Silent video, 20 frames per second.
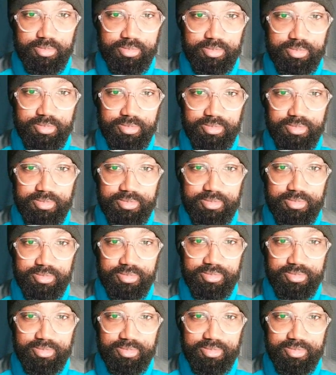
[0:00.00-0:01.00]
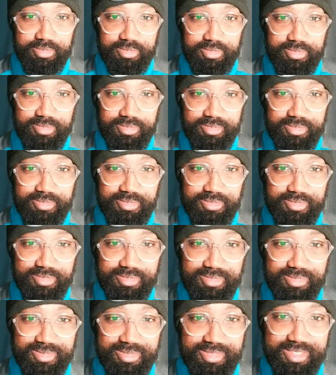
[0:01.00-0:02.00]

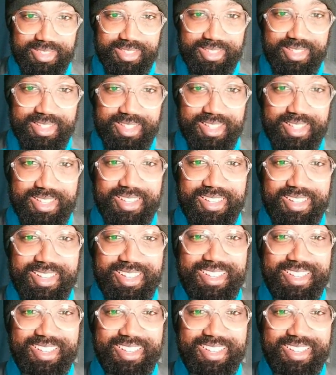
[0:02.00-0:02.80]
(not speaking)